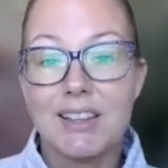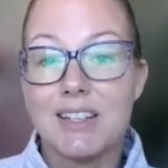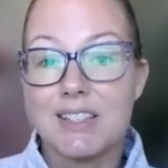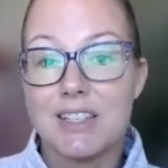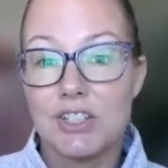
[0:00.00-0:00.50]
the
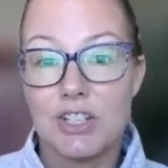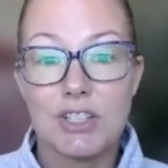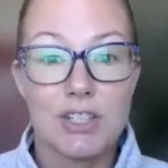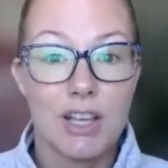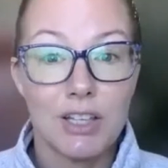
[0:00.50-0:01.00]

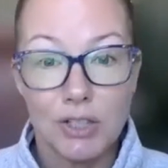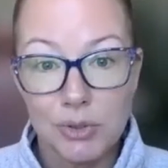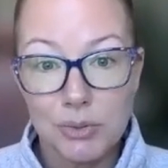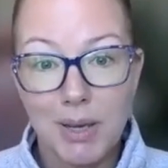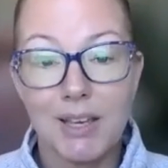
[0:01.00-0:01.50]
decisions that
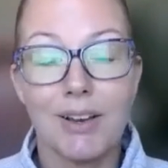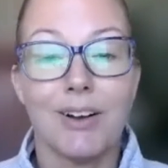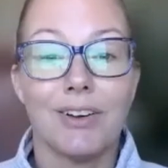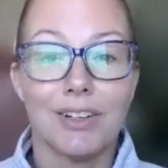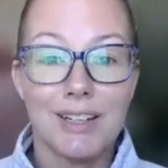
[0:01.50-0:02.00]
you make
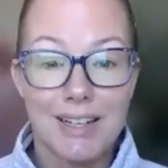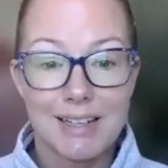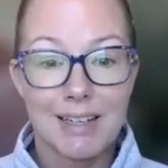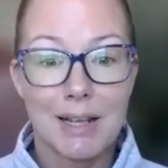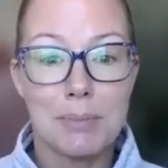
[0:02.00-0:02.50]
on a
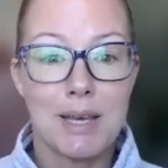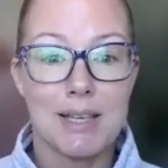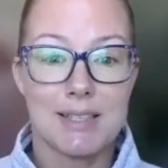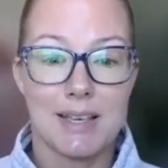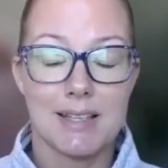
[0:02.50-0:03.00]
day-to-day
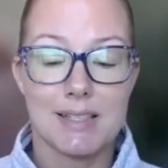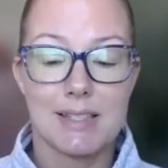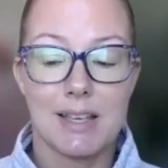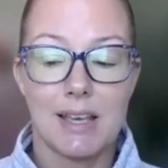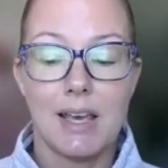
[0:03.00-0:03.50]

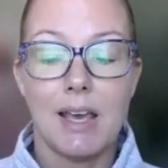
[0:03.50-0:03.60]
basis,